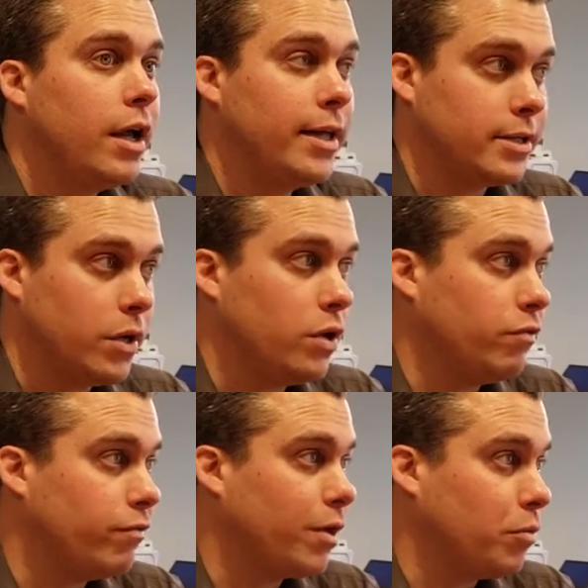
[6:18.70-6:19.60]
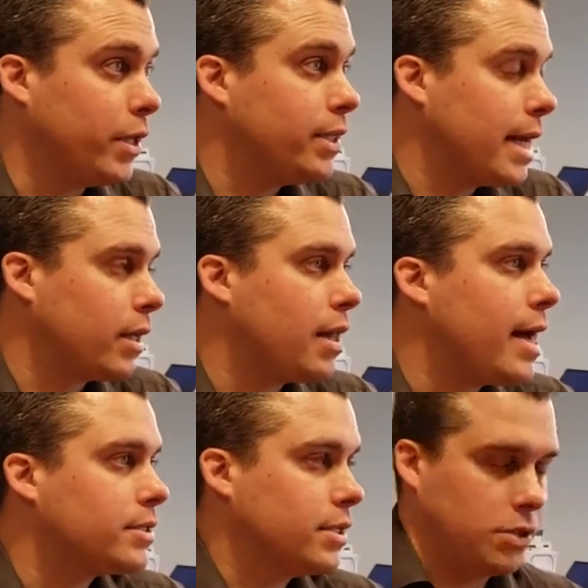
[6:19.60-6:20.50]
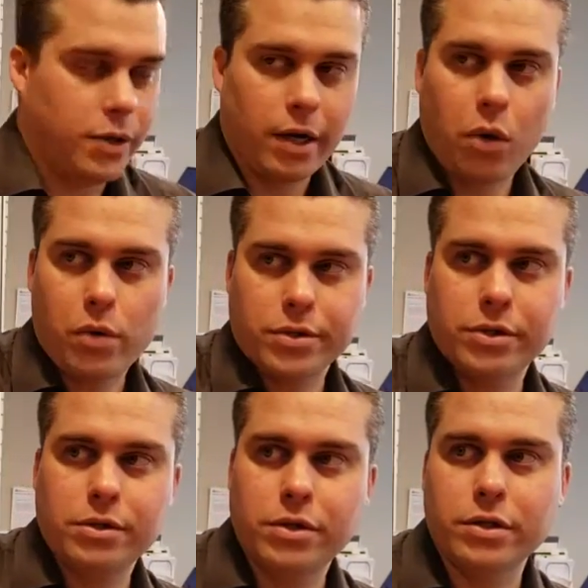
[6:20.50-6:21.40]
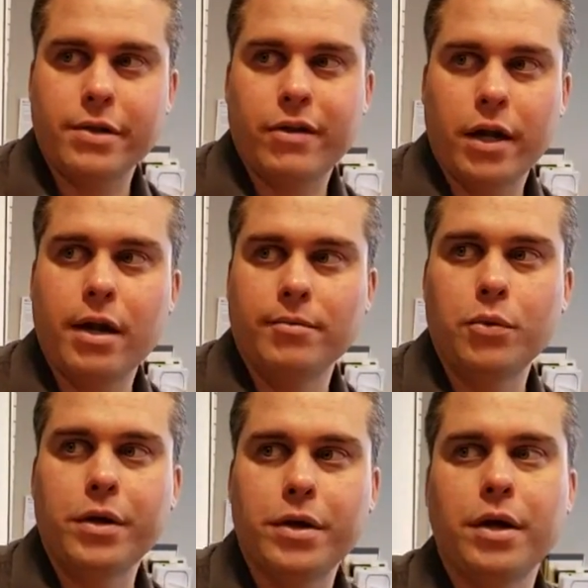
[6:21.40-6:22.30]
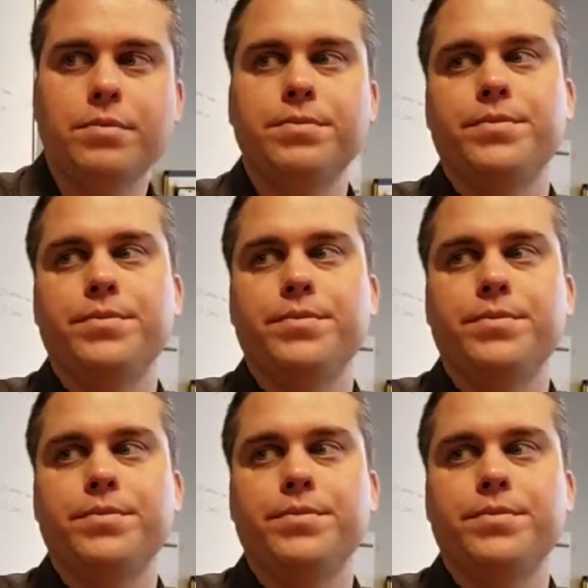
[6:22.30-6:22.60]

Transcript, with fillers: until you've completed that class because you get a course certificate number when you're done.